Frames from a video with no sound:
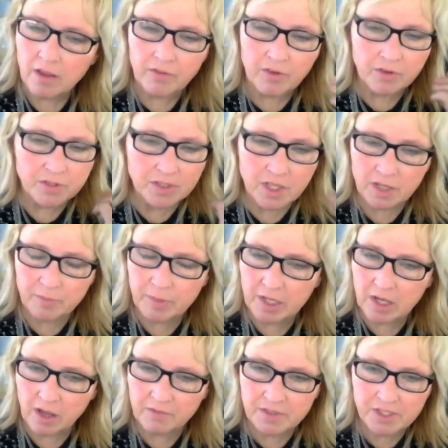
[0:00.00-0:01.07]
There's going to be
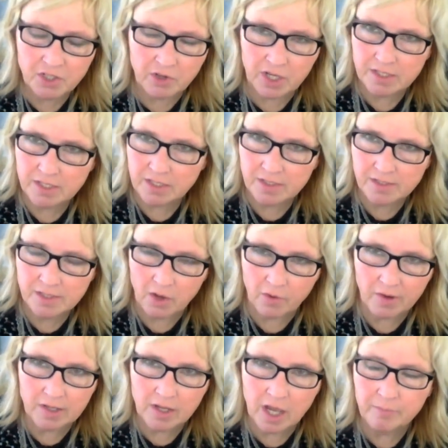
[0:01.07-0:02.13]
all this craziness
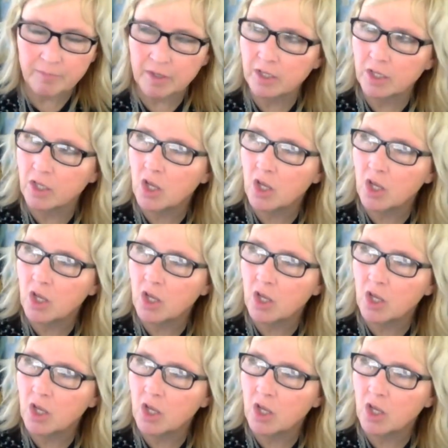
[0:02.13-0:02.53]
going on, but